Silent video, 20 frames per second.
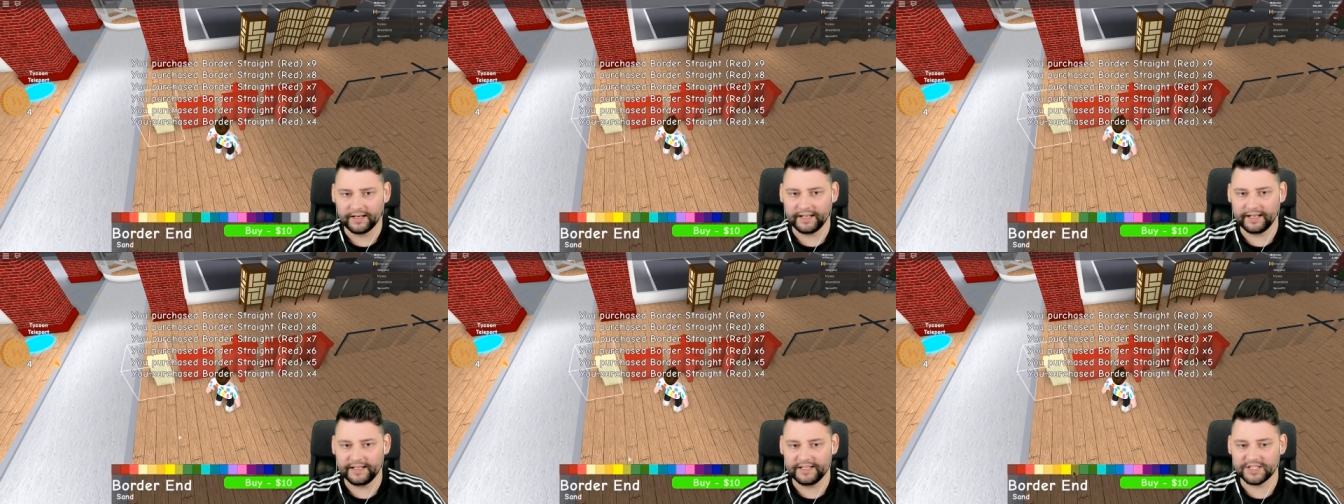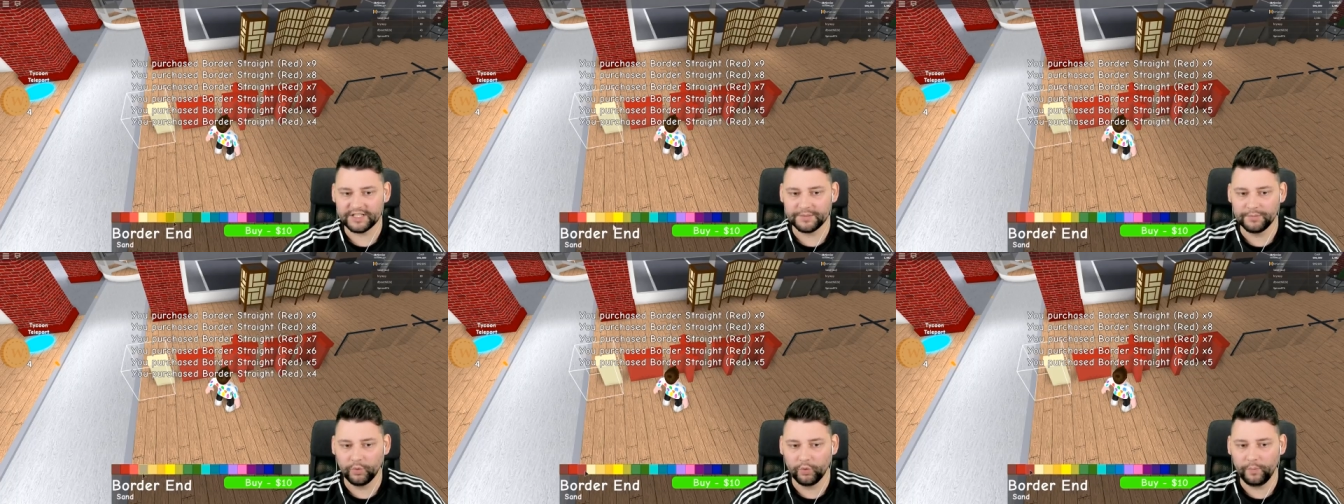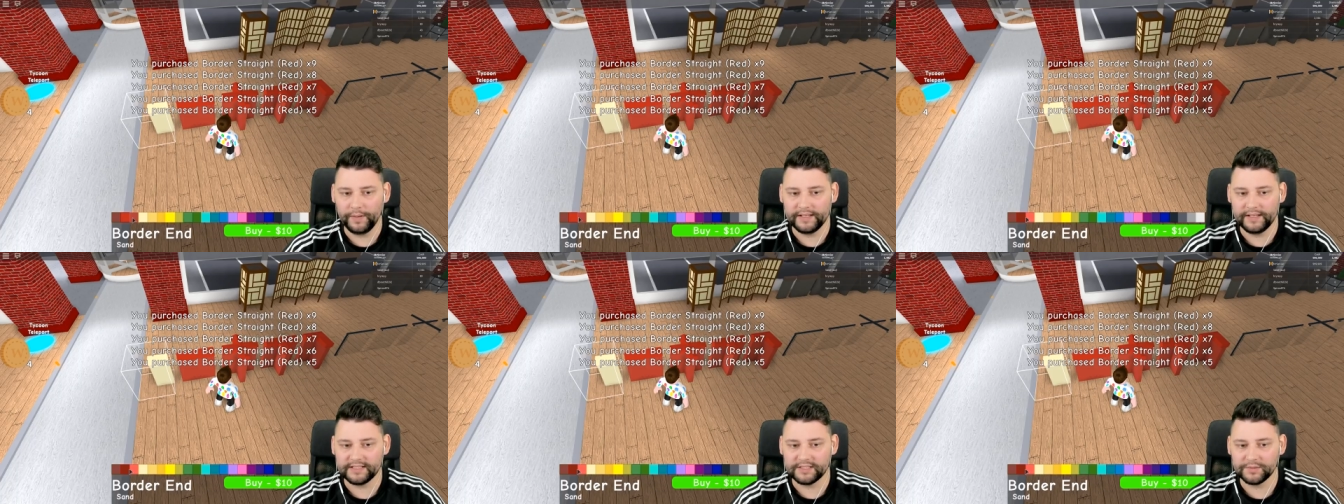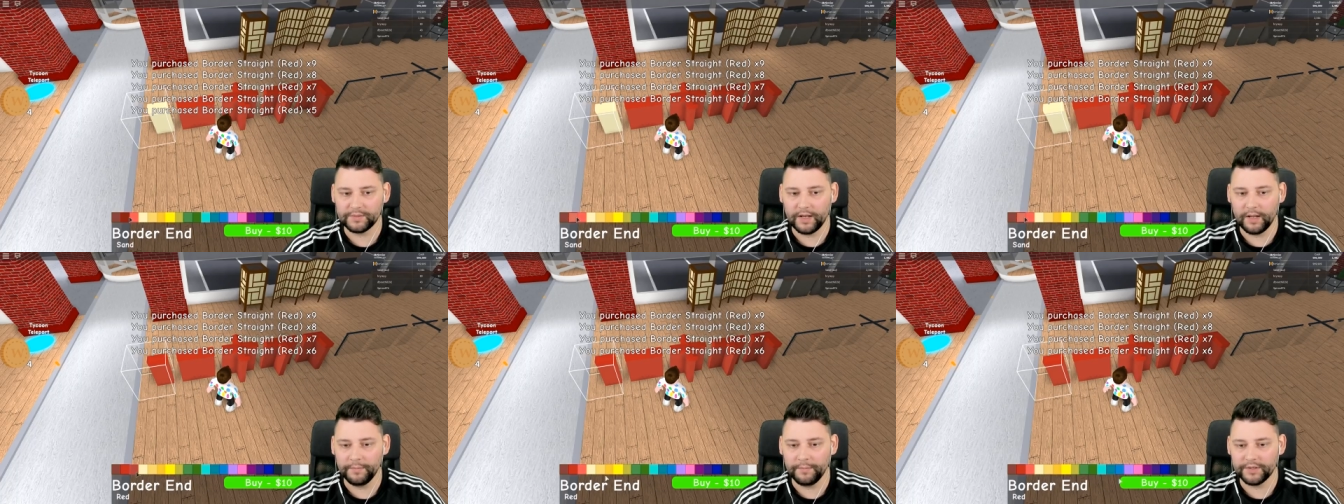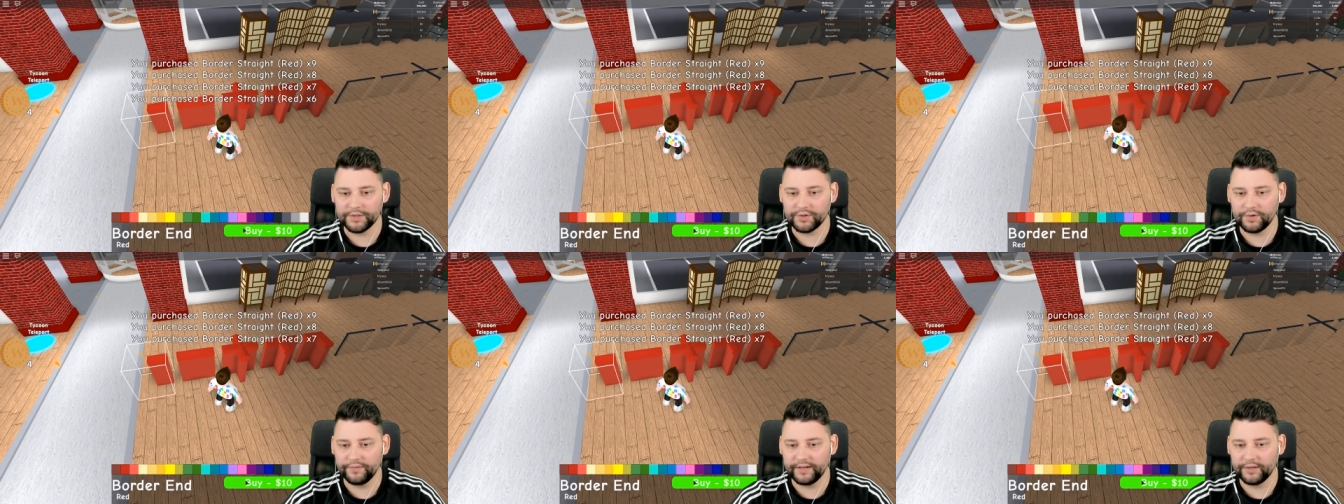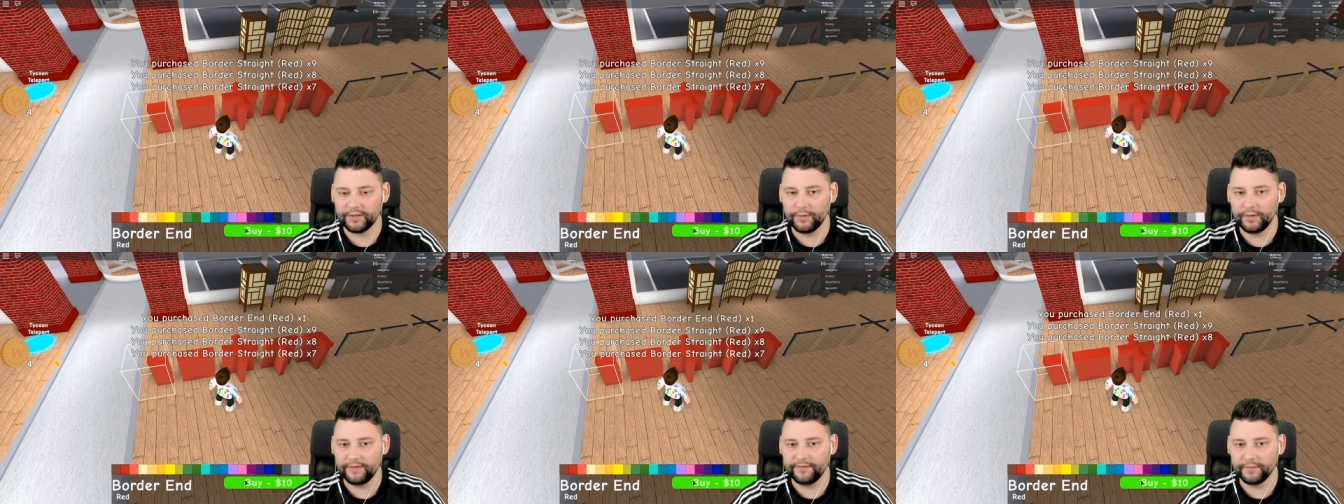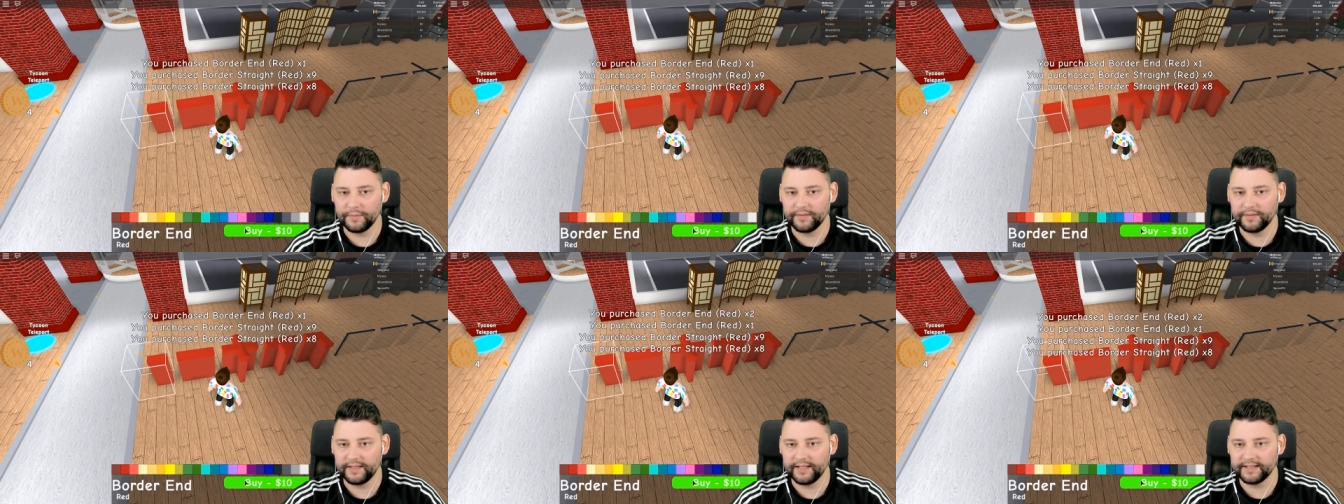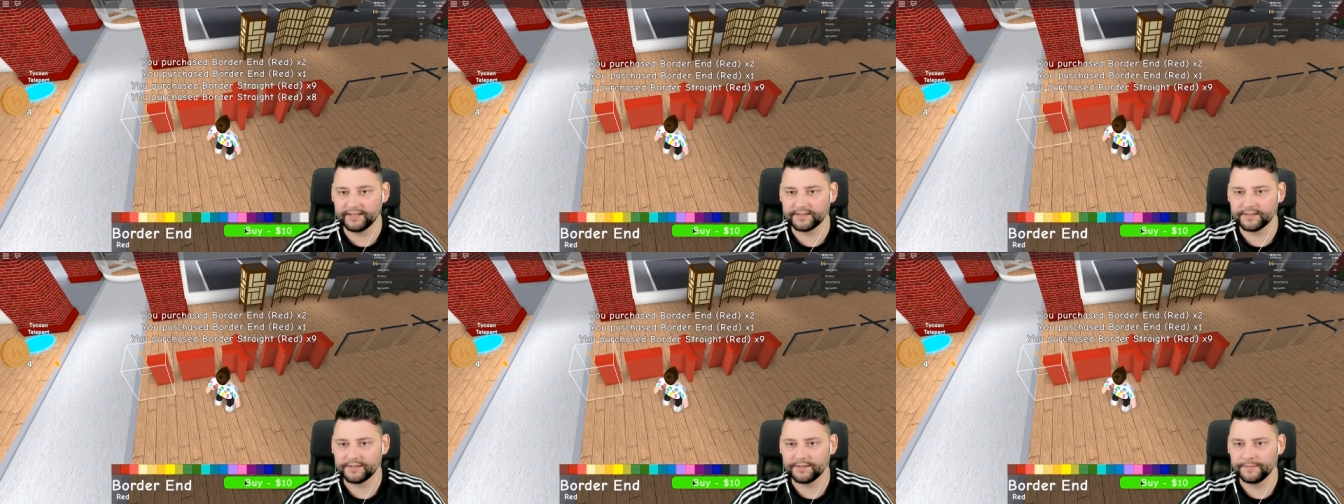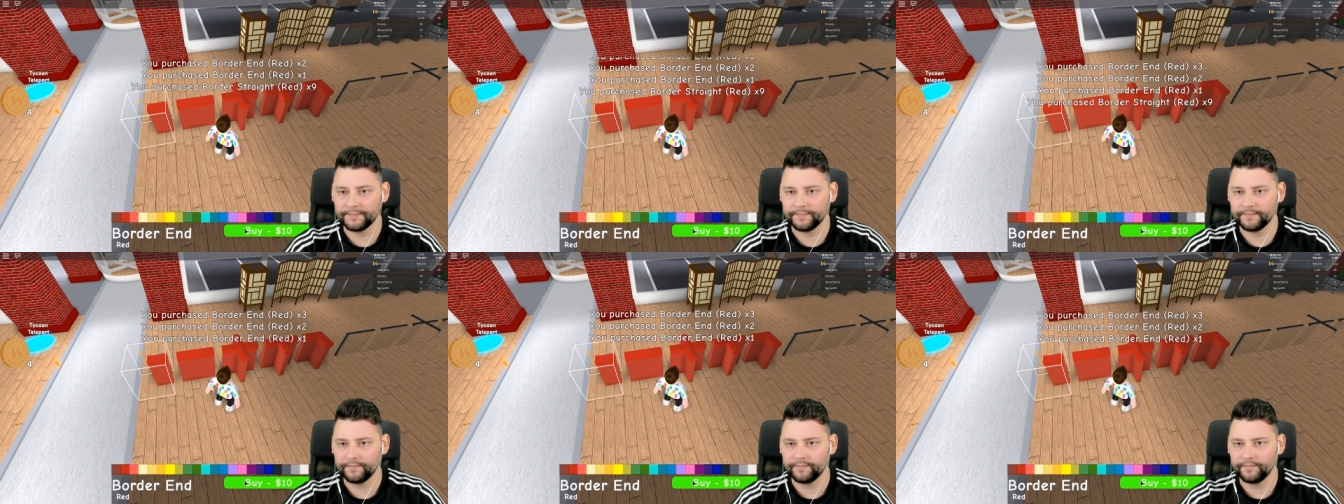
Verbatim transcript: I get these small pieces as well? I'm not sure if we can do anything with these.